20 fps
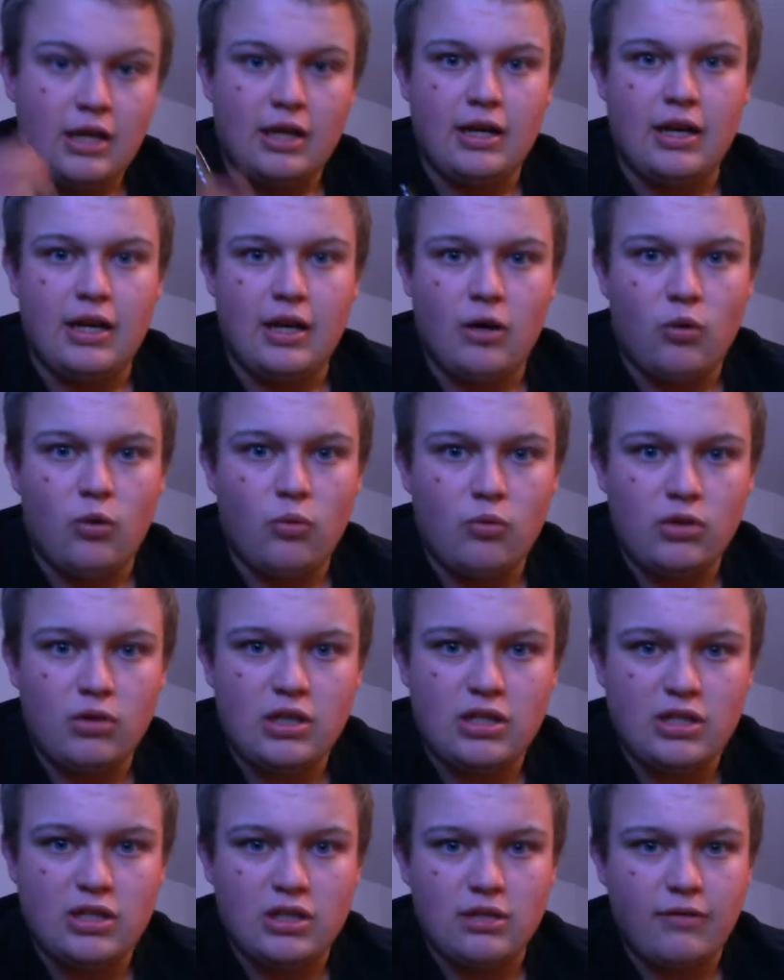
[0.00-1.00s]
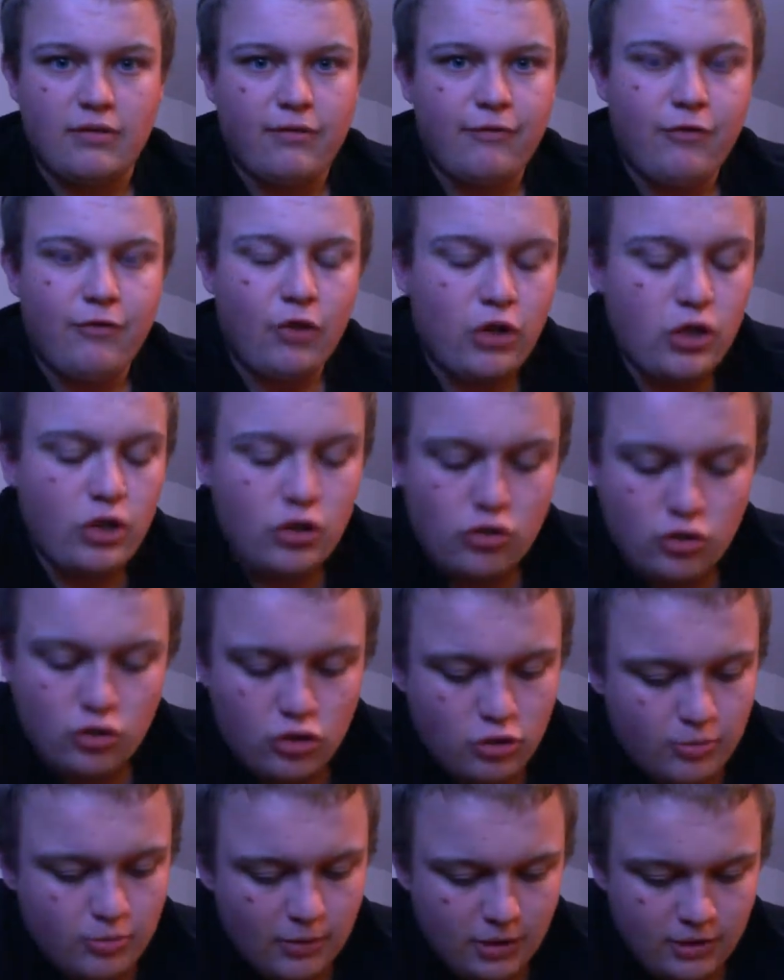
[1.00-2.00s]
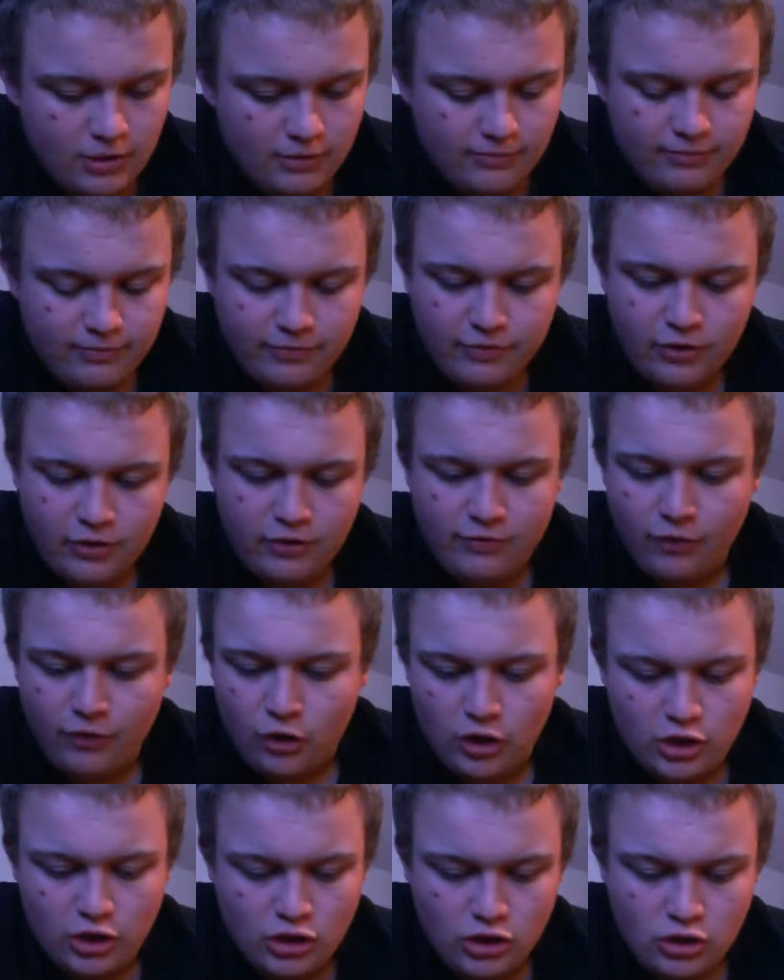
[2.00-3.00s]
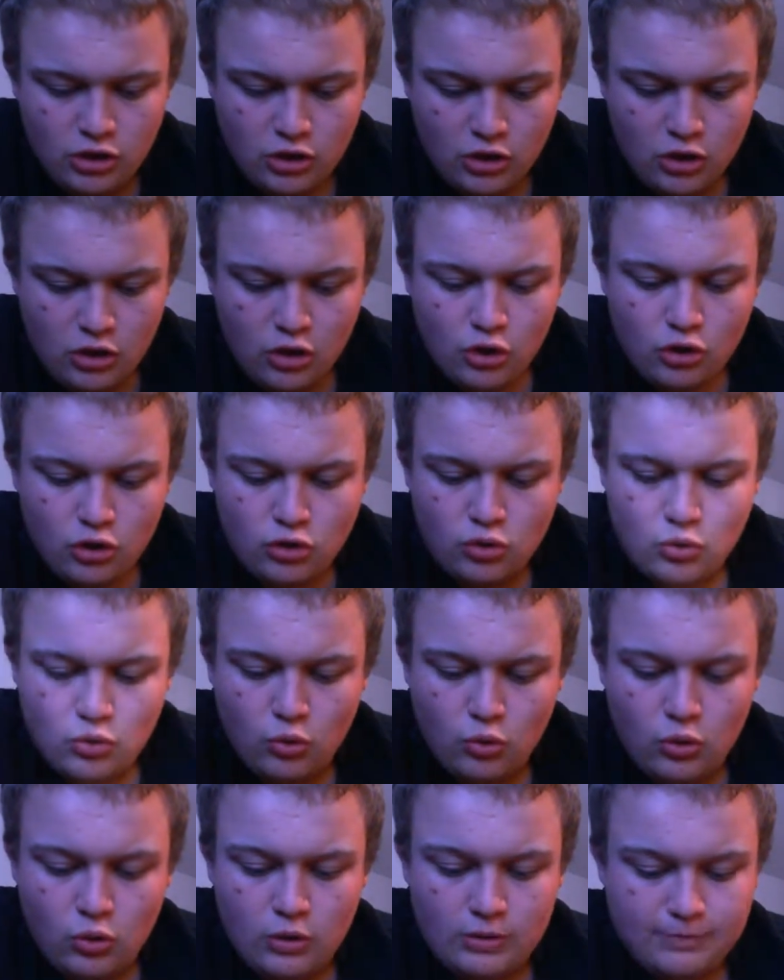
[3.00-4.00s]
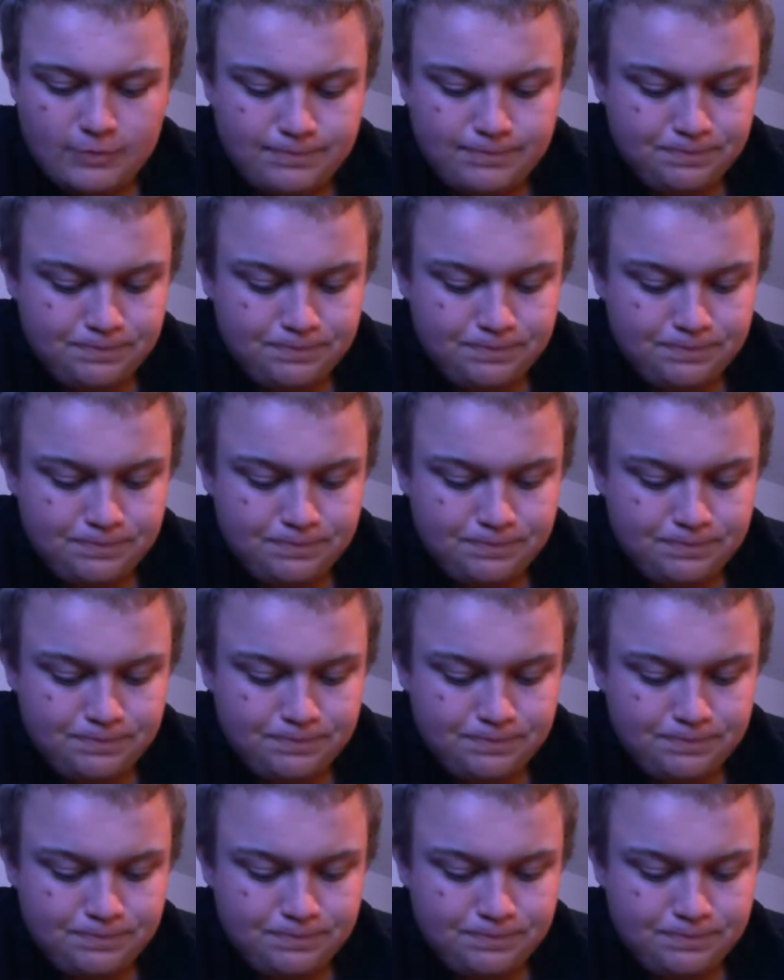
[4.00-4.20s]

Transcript: Now this is fully adjustable for the voltage, so,